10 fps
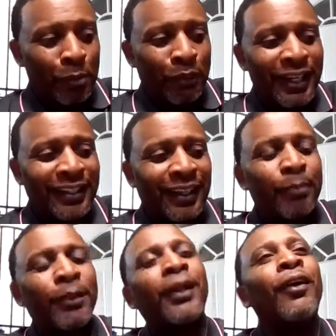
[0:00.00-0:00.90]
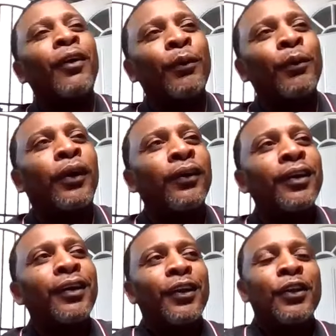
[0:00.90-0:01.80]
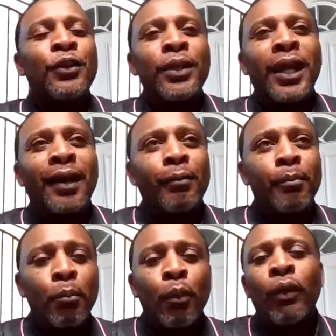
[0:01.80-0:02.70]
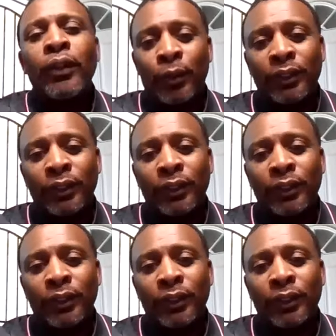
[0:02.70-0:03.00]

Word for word: breakdown, I'm like, oh, well, you got more